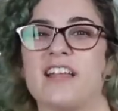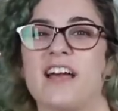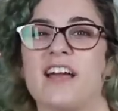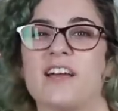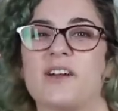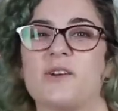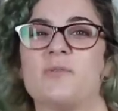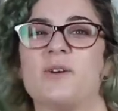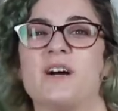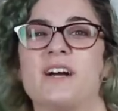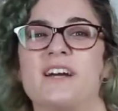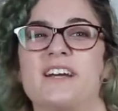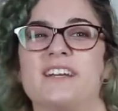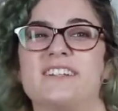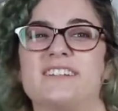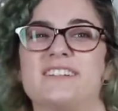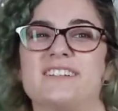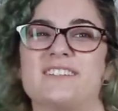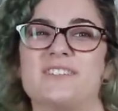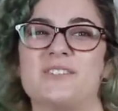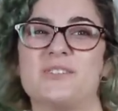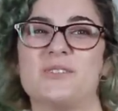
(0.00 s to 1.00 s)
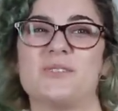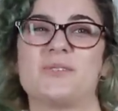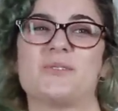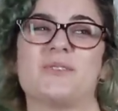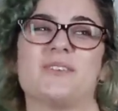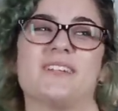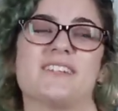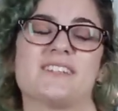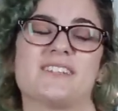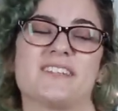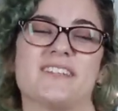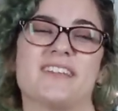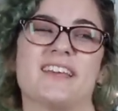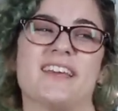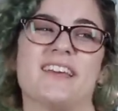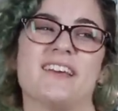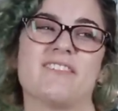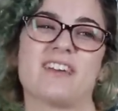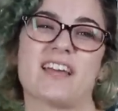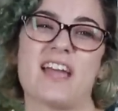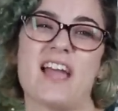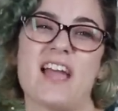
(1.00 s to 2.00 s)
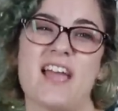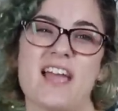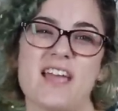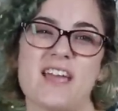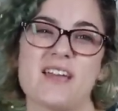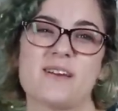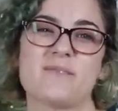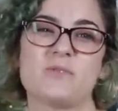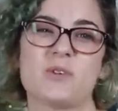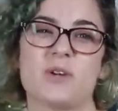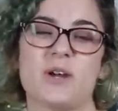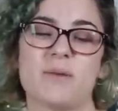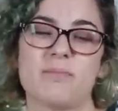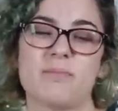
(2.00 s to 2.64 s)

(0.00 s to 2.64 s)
like what Jews eat. So they eat like a ham, you